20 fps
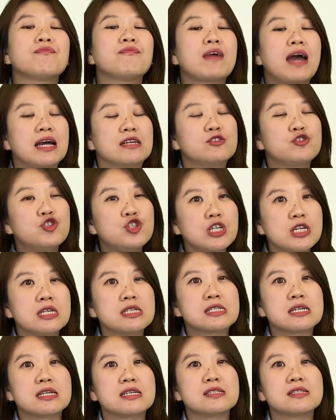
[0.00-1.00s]
that
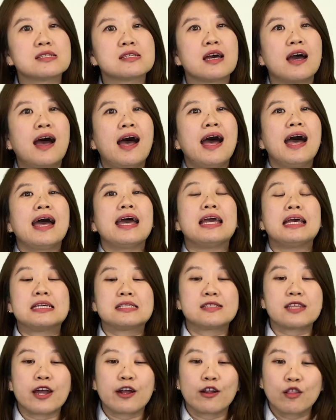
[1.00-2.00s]
Jesus
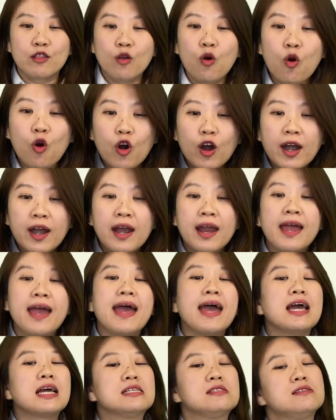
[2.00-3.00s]
is their Lord
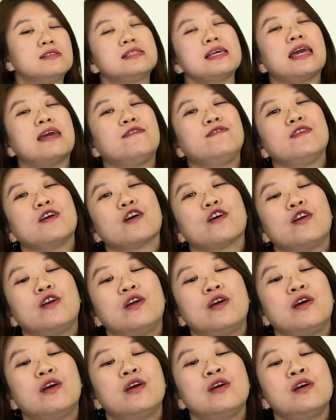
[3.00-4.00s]
and Savior.
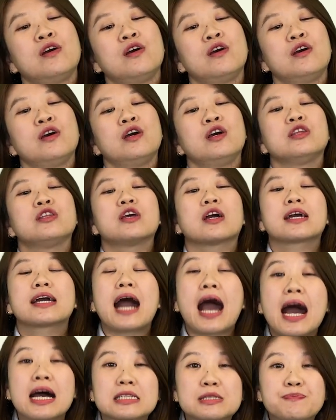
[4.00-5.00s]
The
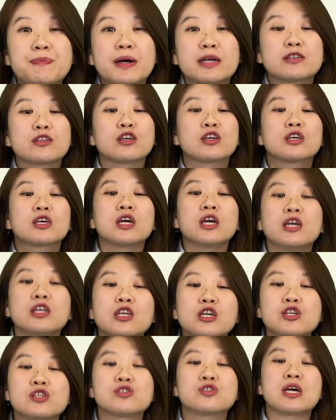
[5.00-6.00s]
gospel, the good
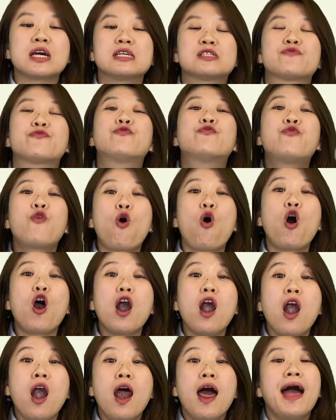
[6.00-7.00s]
news is for
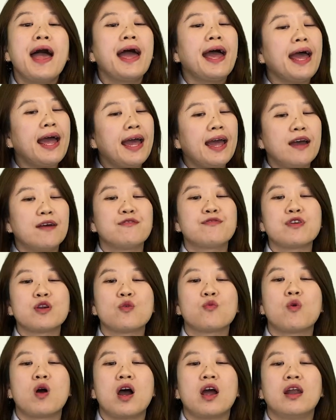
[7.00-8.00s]

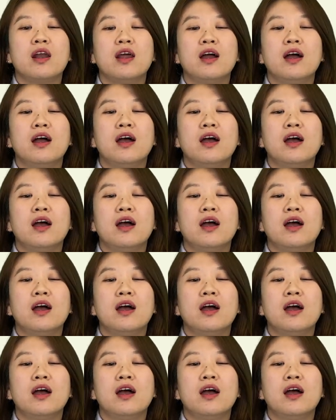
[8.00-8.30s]
everyone.